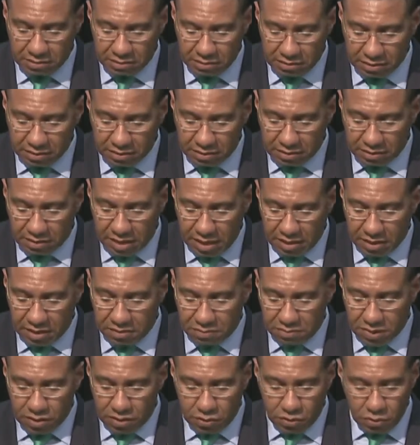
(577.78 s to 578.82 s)
that it be
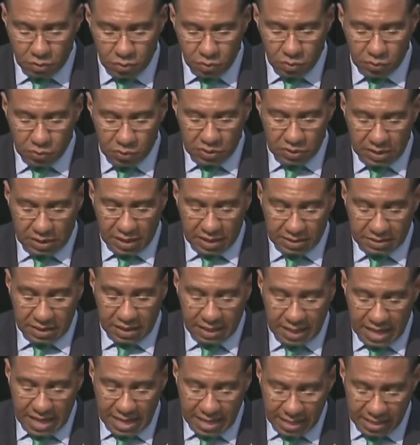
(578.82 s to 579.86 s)
used as a
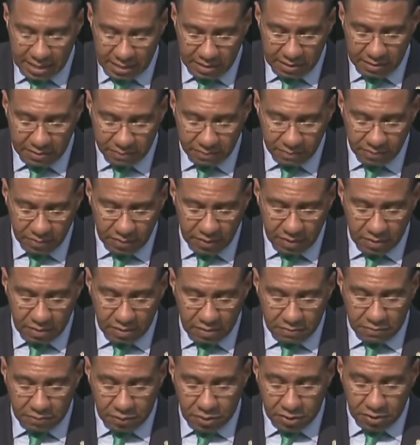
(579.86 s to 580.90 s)
guide
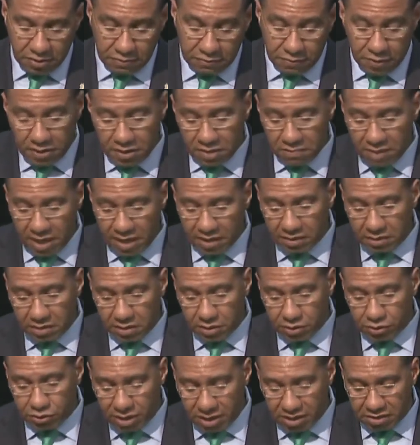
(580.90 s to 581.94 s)
for the fundamental
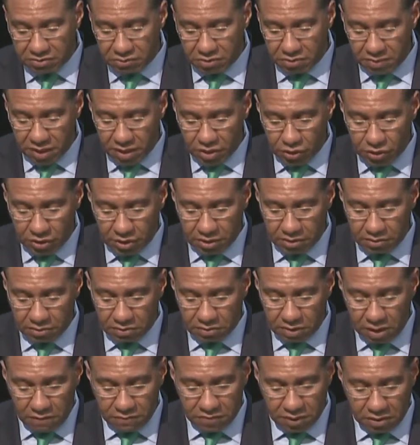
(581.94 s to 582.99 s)
transformation
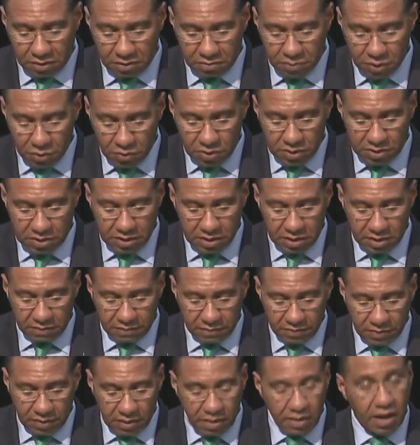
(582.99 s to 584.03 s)
of the community,
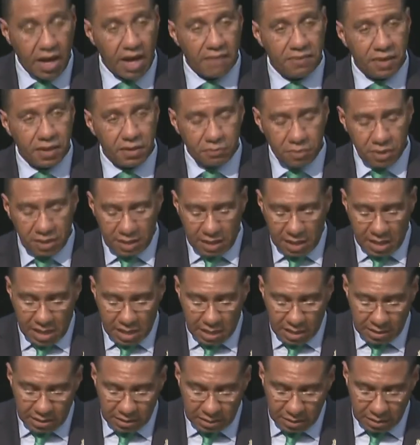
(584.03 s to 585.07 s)
having
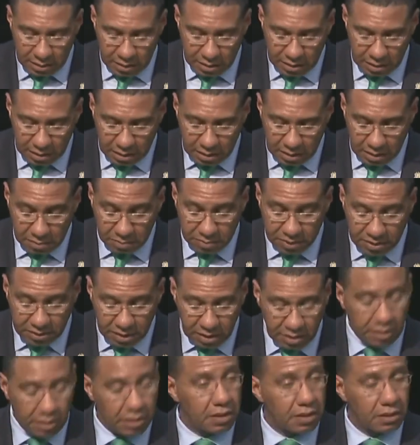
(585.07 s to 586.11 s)
regard in
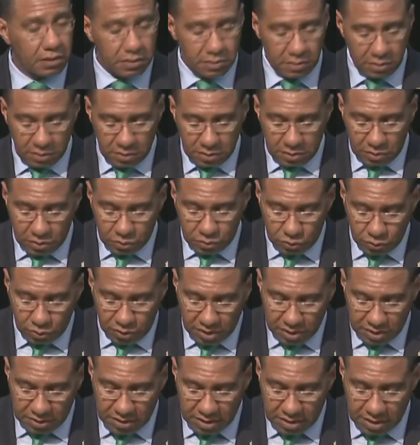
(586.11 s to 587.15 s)
particular to the
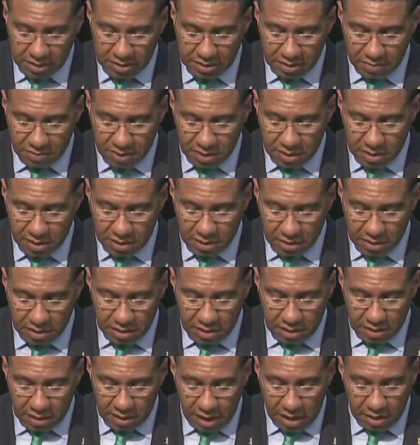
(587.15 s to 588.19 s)
CSME
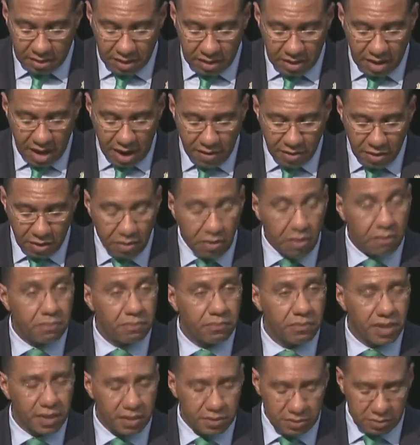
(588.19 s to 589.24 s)
and the CARICOM
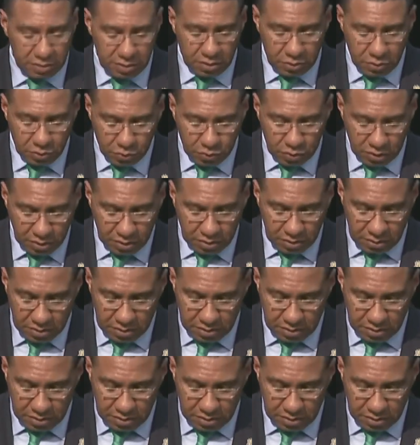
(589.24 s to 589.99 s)
institutions.